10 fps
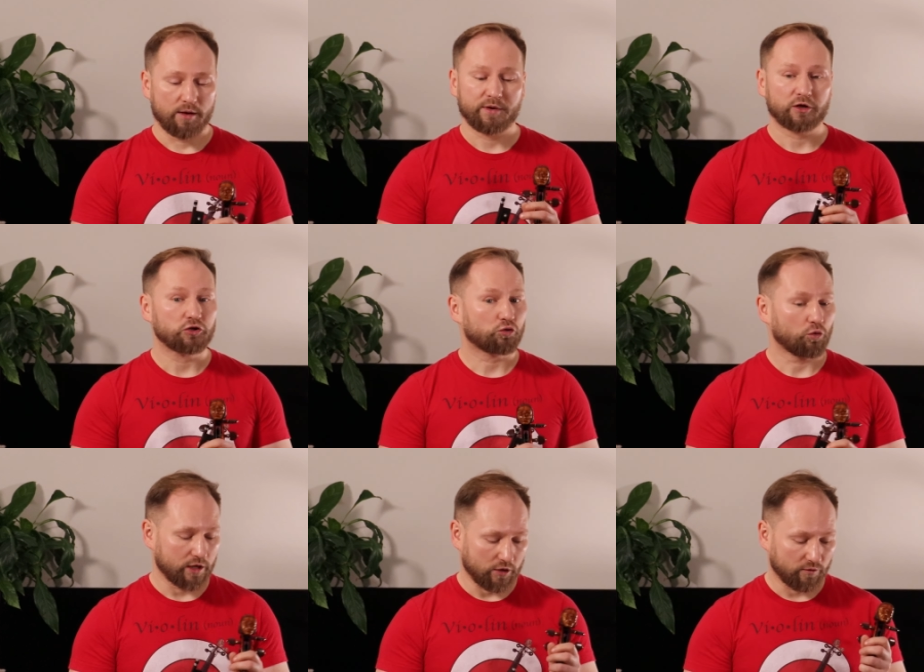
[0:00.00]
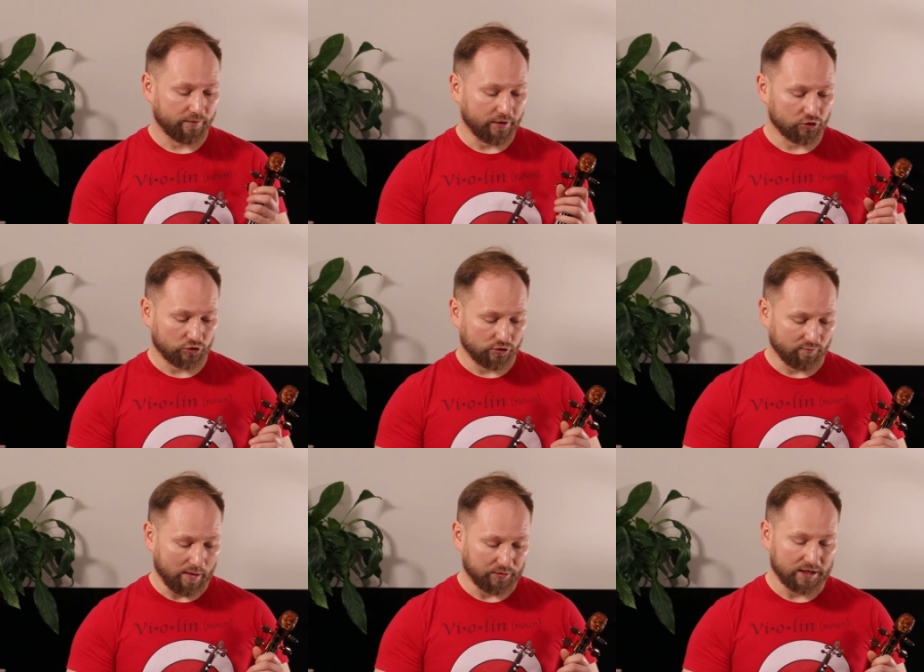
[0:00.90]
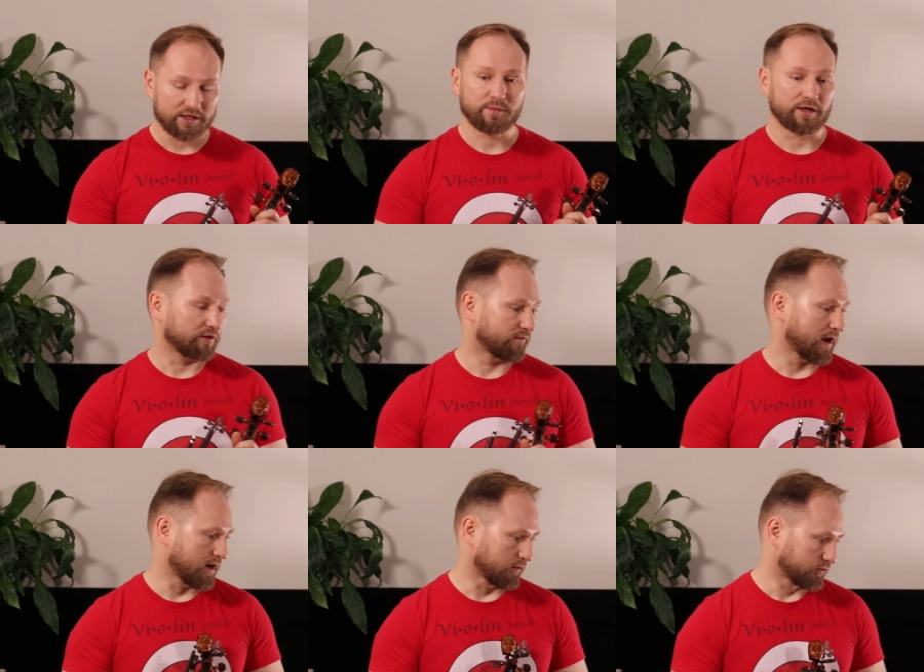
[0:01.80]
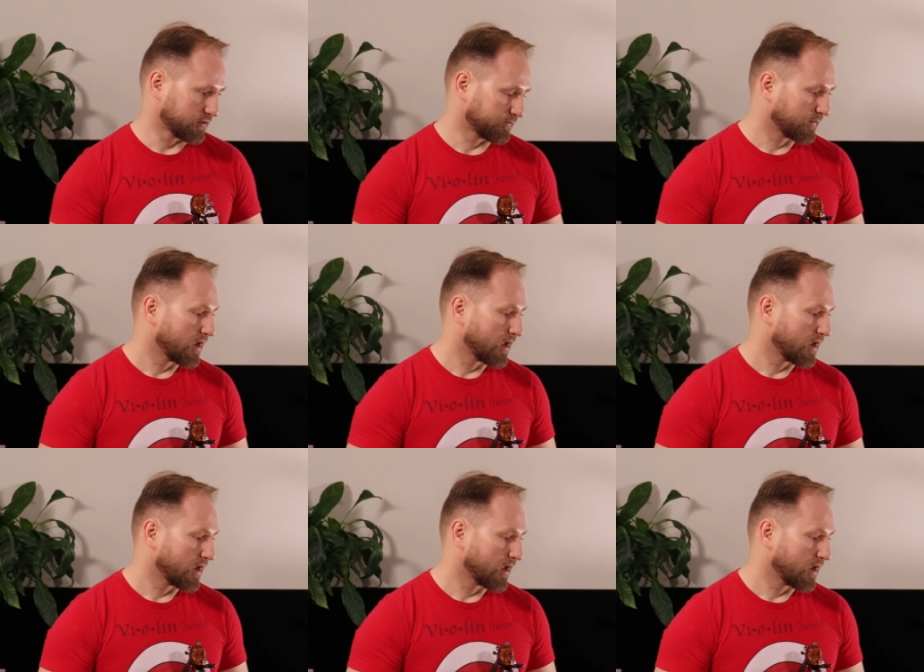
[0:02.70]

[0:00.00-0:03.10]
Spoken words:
making sure that your fingers are in the right place, making the right notes.